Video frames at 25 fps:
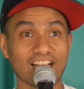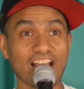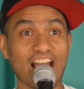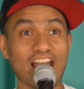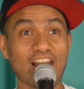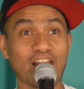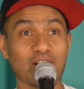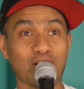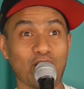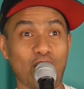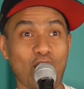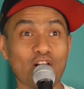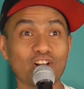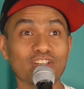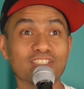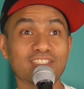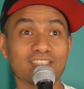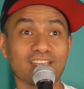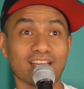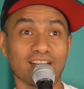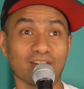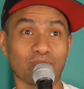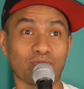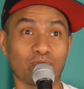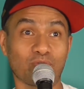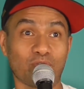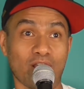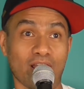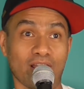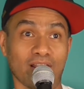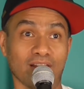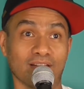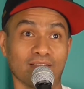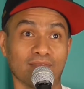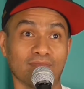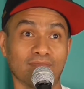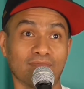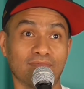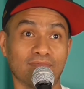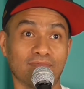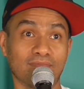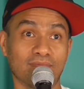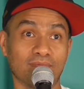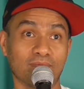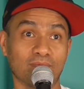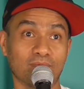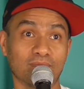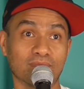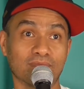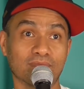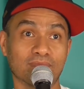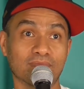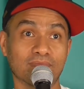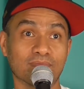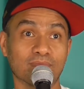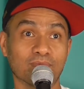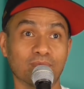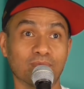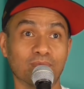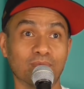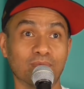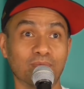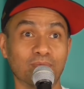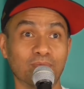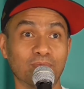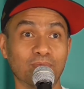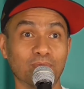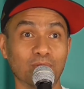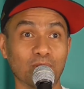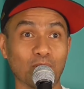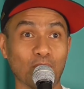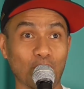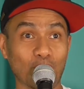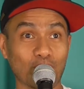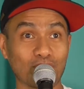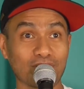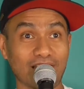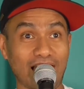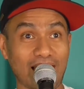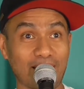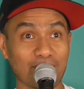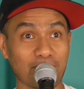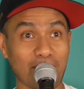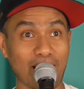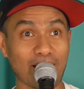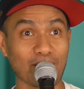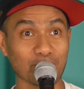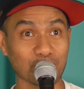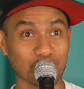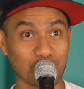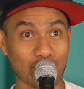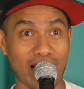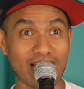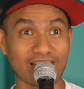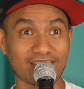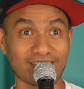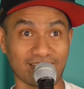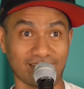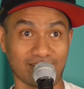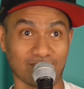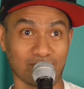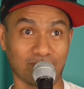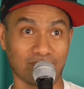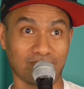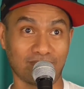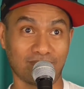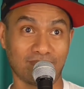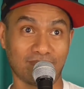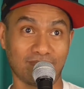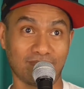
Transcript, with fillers: got a dark skinned friend look like Michael Jackson.